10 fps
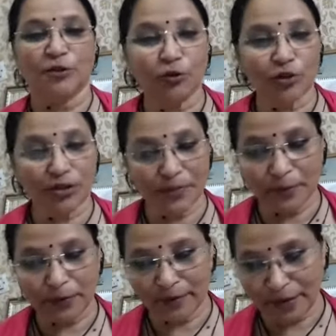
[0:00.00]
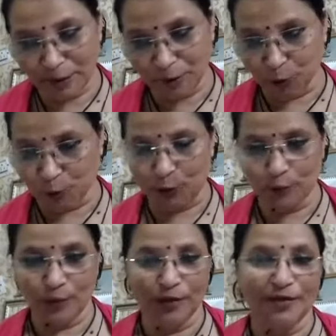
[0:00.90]
Those people will know
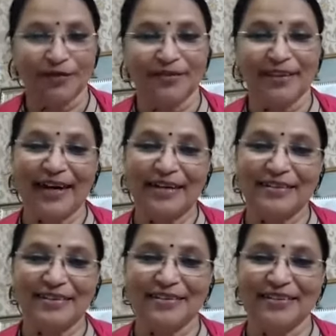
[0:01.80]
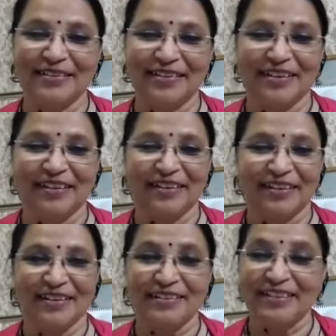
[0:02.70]
that
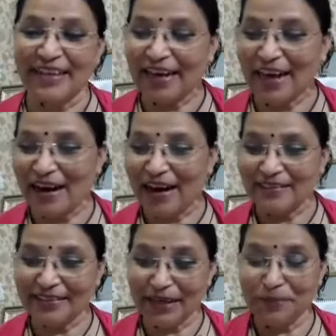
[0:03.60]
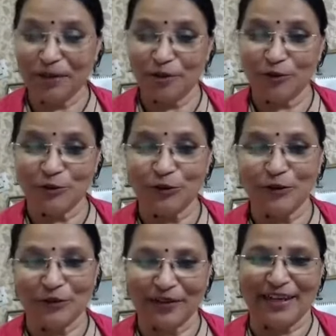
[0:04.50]
they belong to
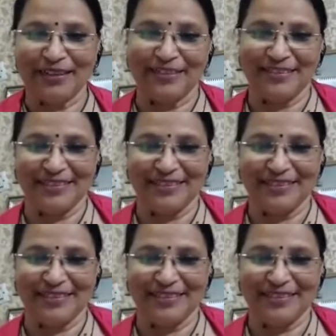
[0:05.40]
your kind.